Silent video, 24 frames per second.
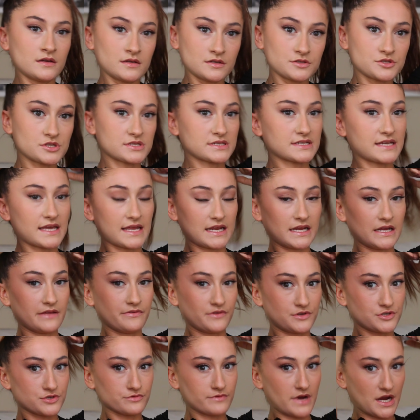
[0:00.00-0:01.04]
Just get it in
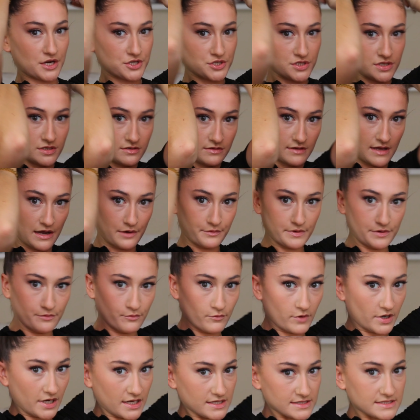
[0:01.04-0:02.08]
the direction that we
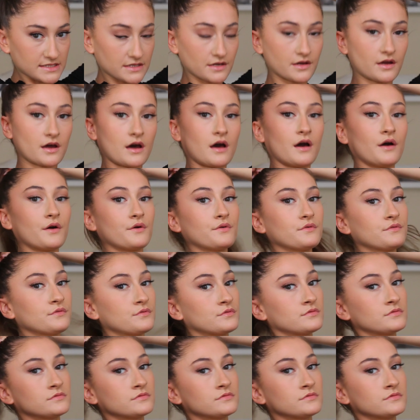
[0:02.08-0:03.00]
want it to go